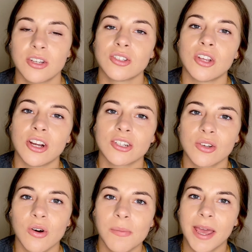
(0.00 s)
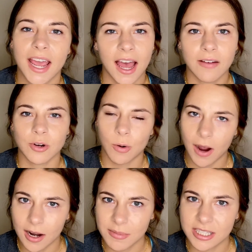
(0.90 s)
So your school may have
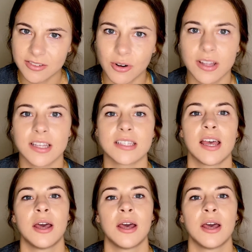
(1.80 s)
requirements for this,